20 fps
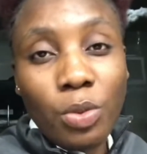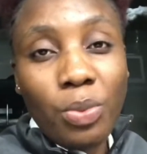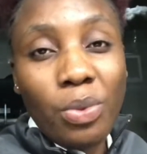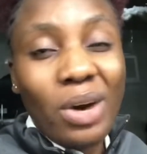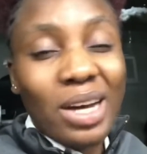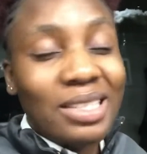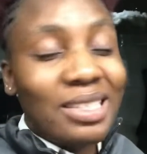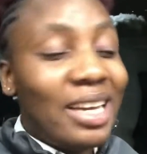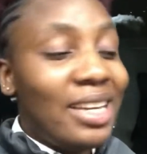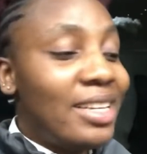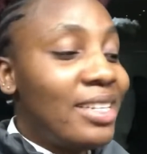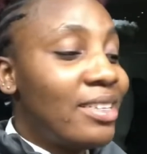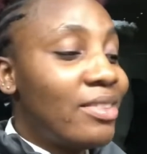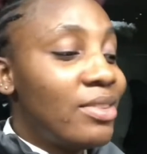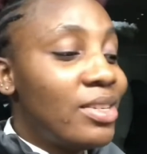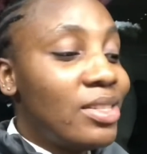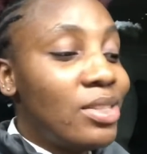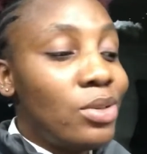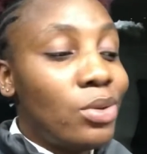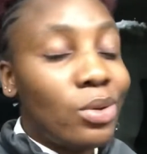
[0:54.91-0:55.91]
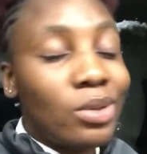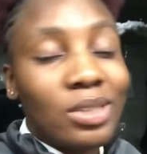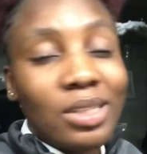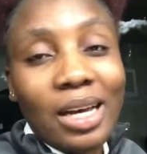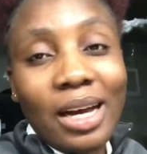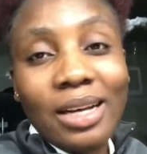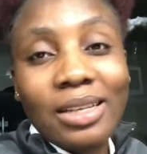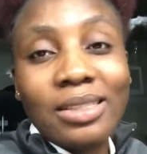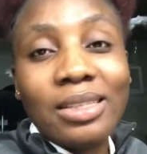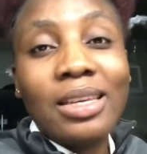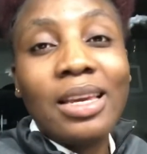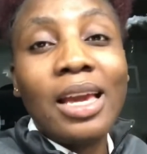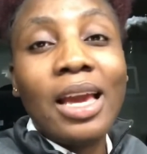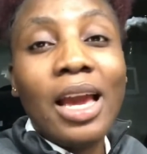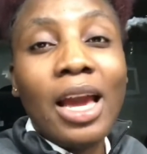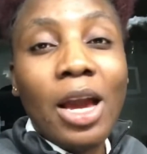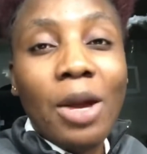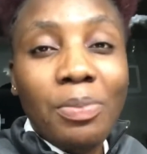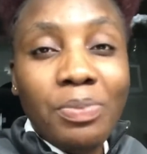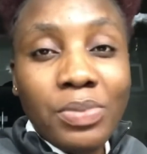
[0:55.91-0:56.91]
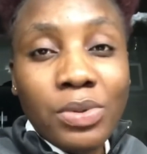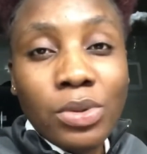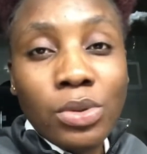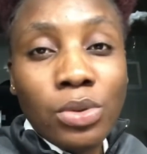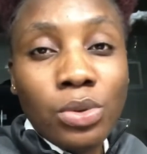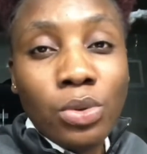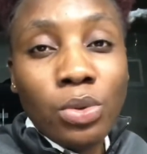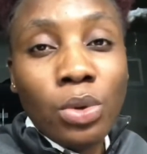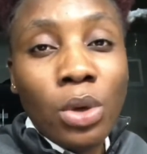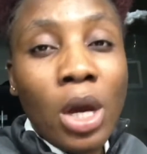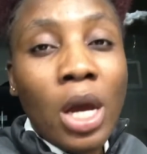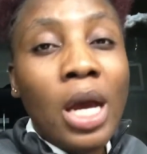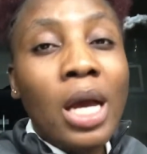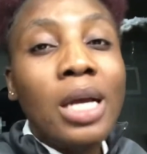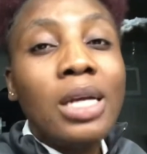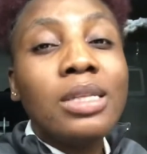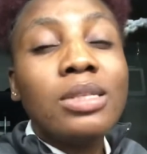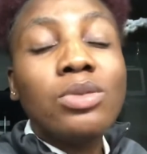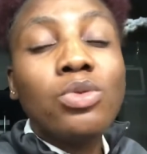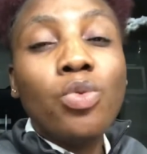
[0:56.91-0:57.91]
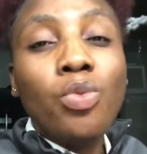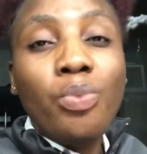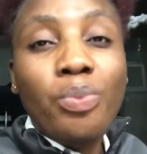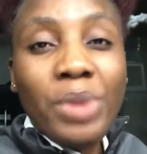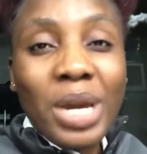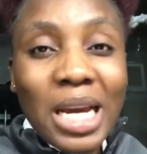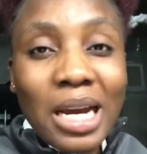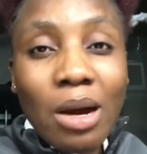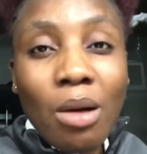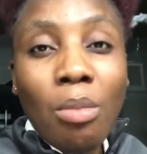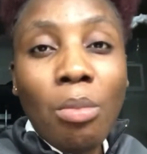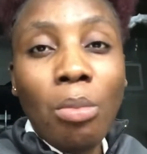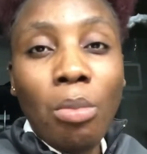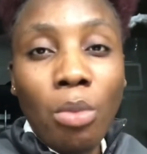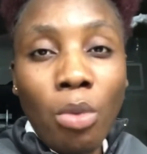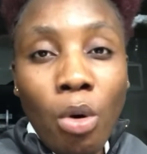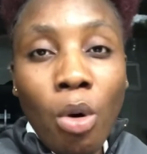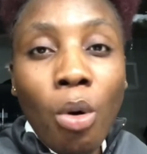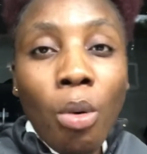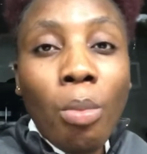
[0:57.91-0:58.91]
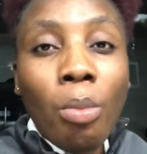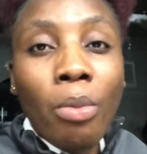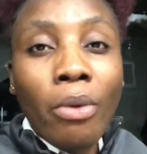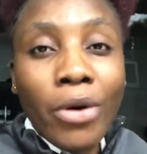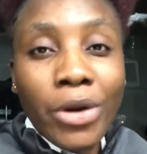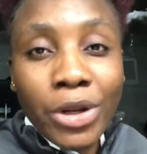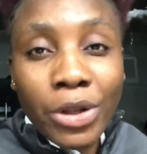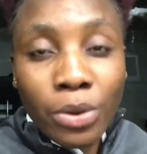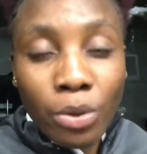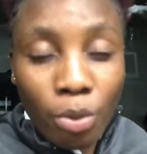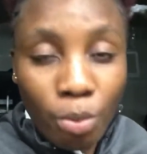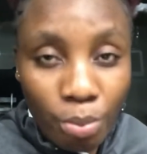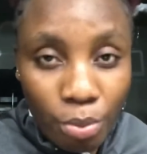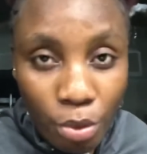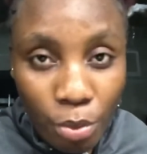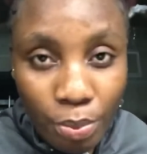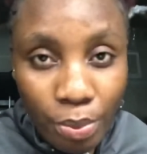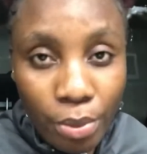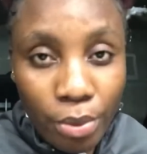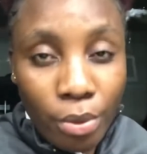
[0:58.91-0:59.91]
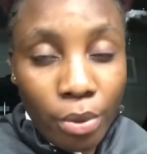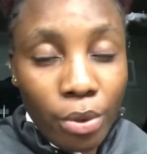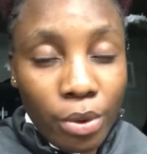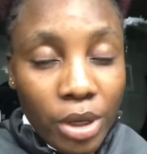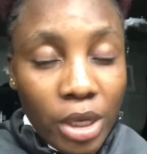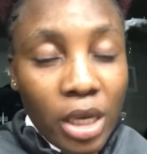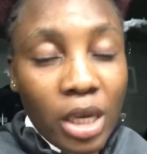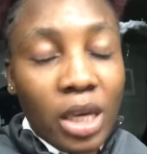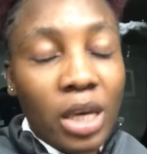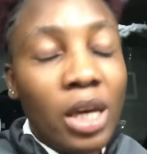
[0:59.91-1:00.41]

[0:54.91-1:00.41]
Aside increasing your tax, it helps you to make more money on Poppo, okay?